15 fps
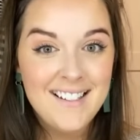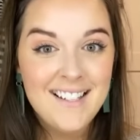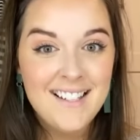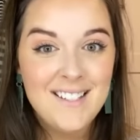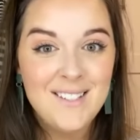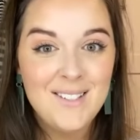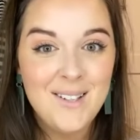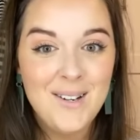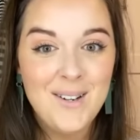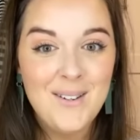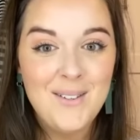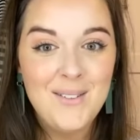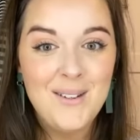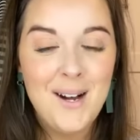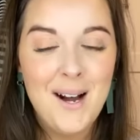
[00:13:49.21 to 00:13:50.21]

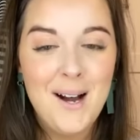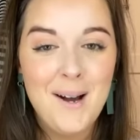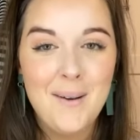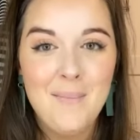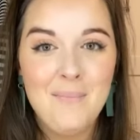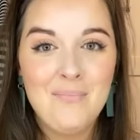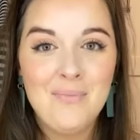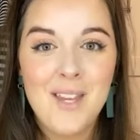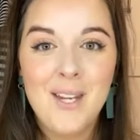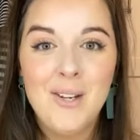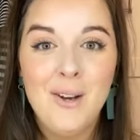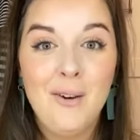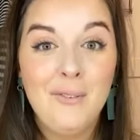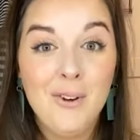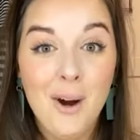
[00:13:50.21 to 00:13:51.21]
So thank
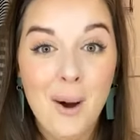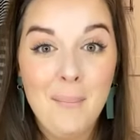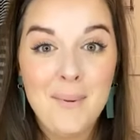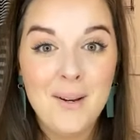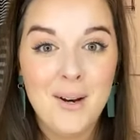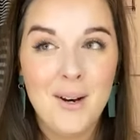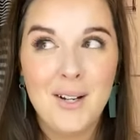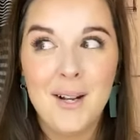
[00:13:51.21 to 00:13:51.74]
y'all for hopping on.